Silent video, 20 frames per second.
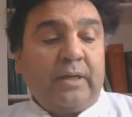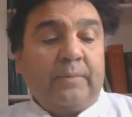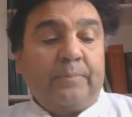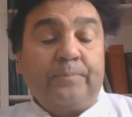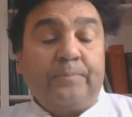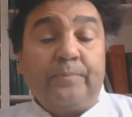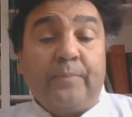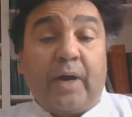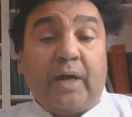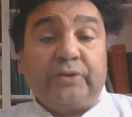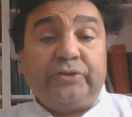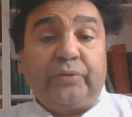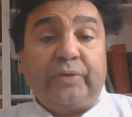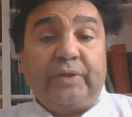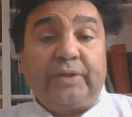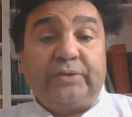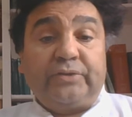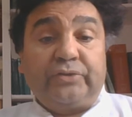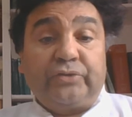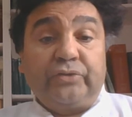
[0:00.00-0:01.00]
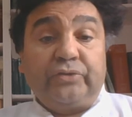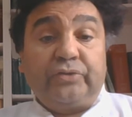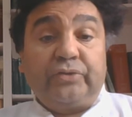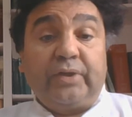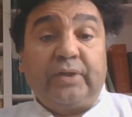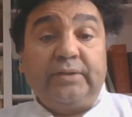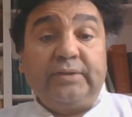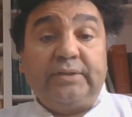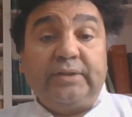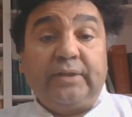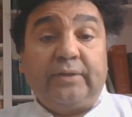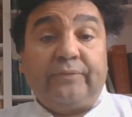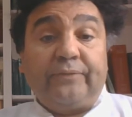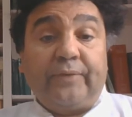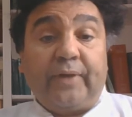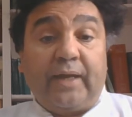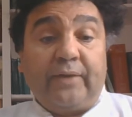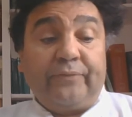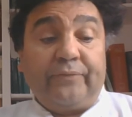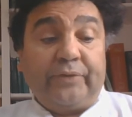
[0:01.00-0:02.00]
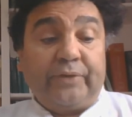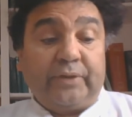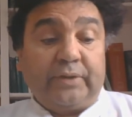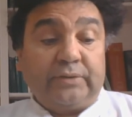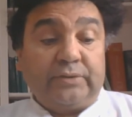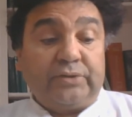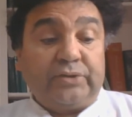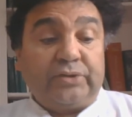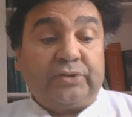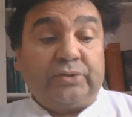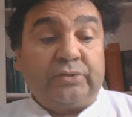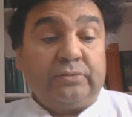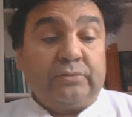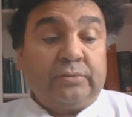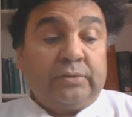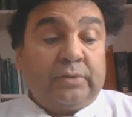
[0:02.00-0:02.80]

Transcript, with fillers: moderate certainty of evidence